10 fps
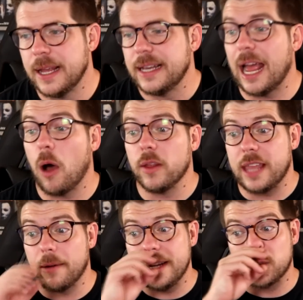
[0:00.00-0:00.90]
Now,
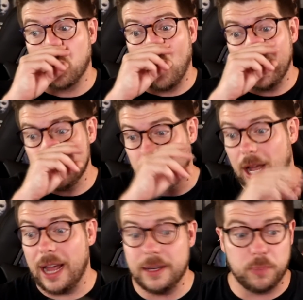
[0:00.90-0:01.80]
there is one
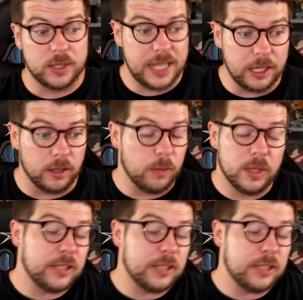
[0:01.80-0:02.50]
shot particularly,